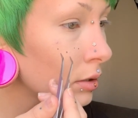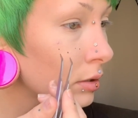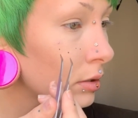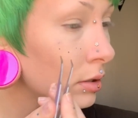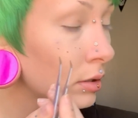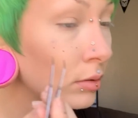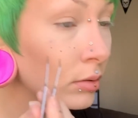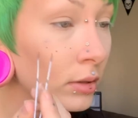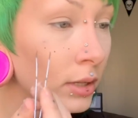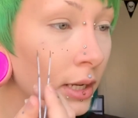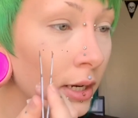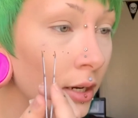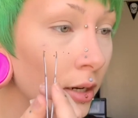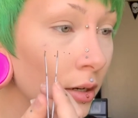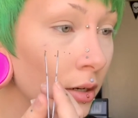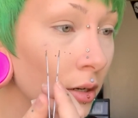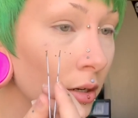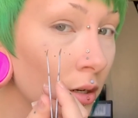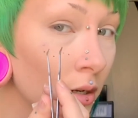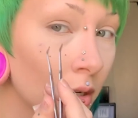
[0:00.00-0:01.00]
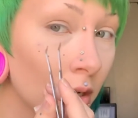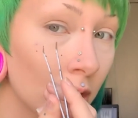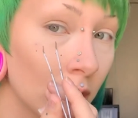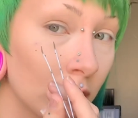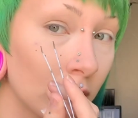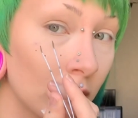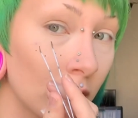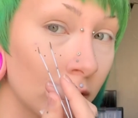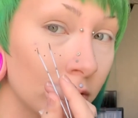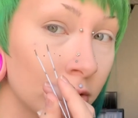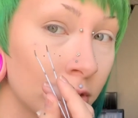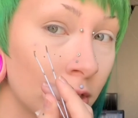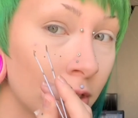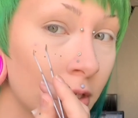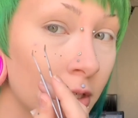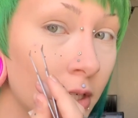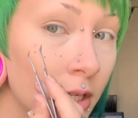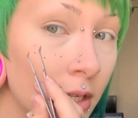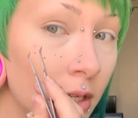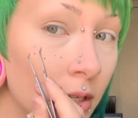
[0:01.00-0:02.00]
2 there, and then I'll
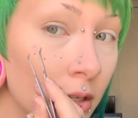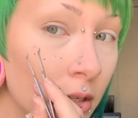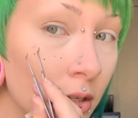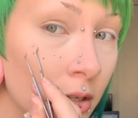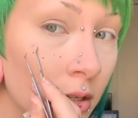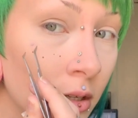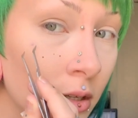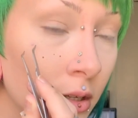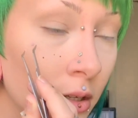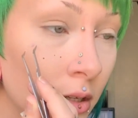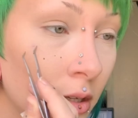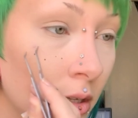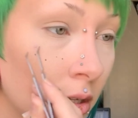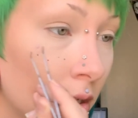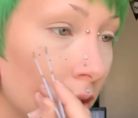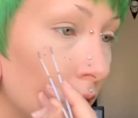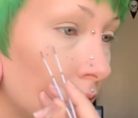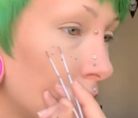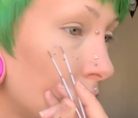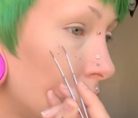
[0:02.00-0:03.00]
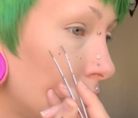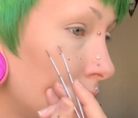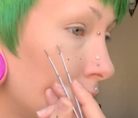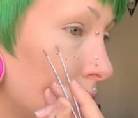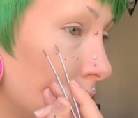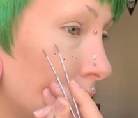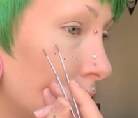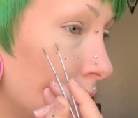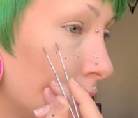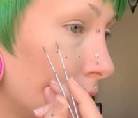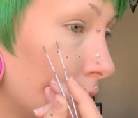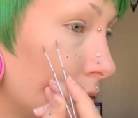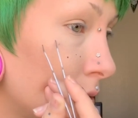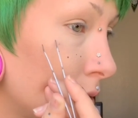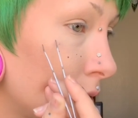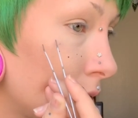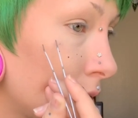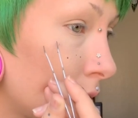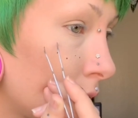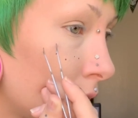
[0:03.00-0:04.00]
turn it and do,
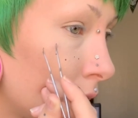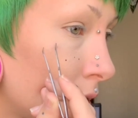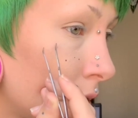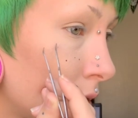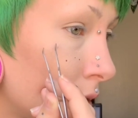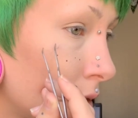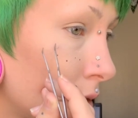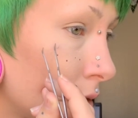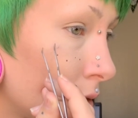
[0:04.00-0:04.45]
let's say,